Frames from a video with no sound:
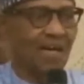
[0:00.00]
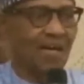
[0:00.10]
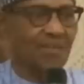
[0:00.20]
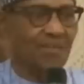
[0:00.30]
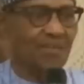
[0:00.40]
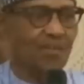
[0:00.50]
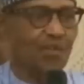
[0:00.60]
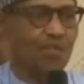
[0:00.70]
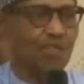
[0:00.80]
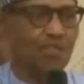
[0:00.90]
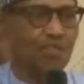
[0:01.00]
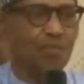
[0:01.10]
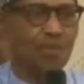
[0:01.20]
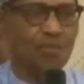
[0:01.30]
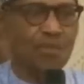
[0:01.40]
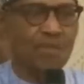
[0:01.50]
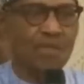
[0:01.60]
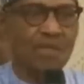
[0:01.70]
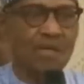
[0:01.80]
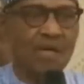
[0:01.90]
I think God has given me